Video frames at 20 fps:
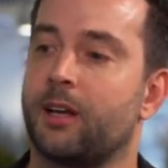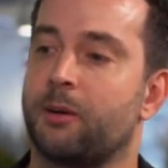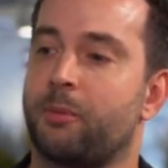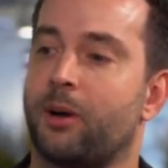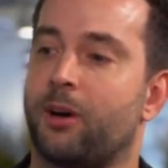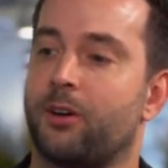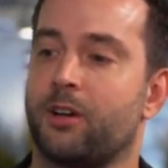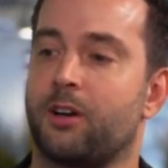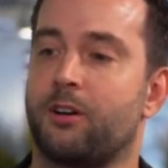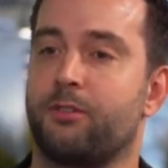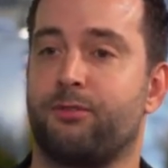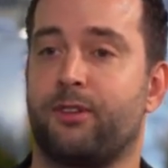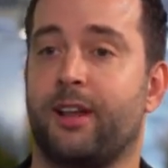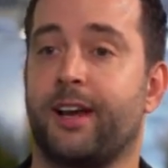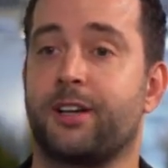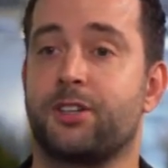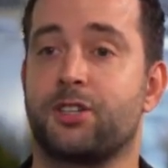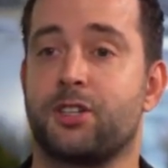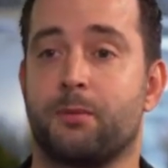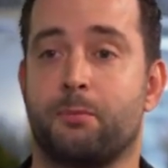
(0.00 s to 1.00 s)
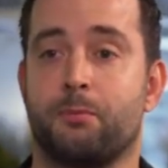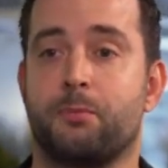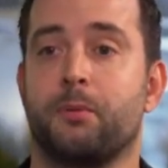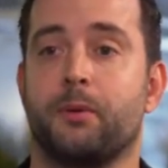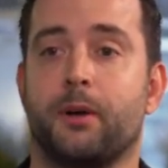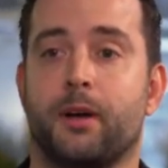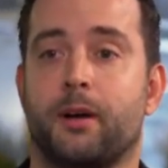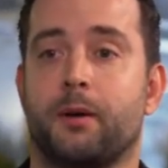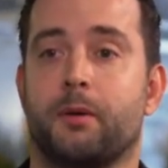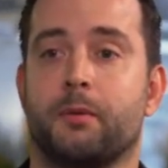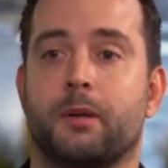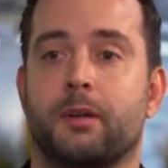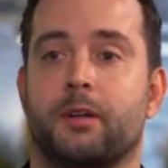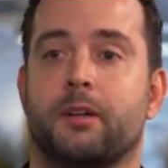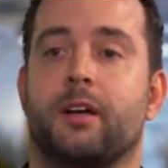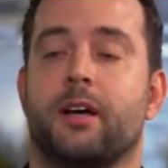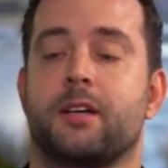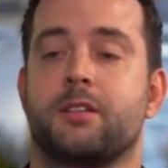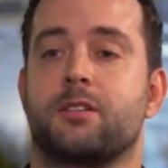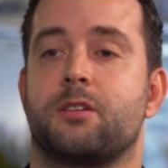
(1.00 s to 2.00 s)
about our flagship
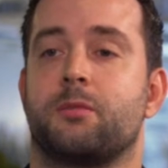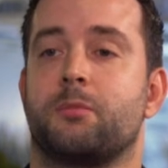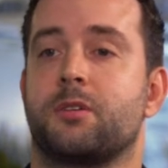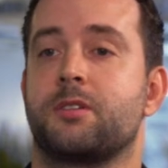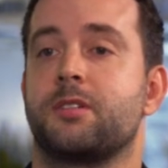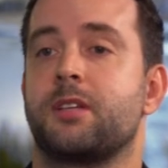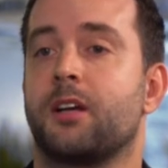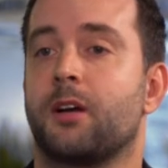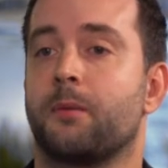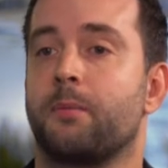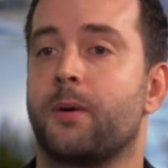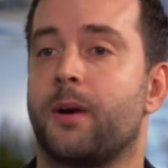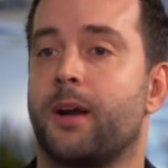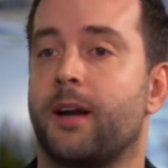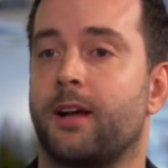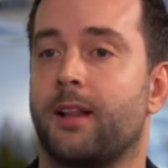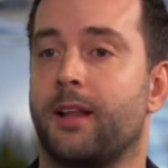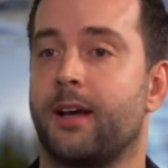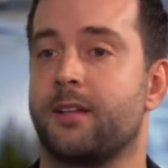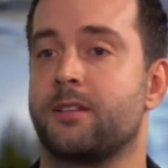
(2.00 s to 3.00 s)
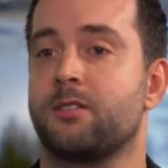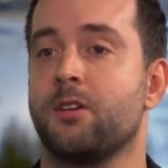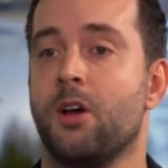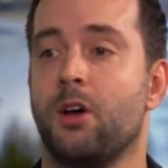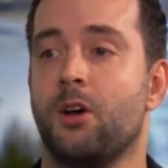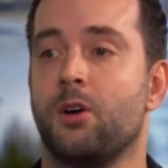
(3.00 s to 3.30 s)
customer, Singapore Airlines,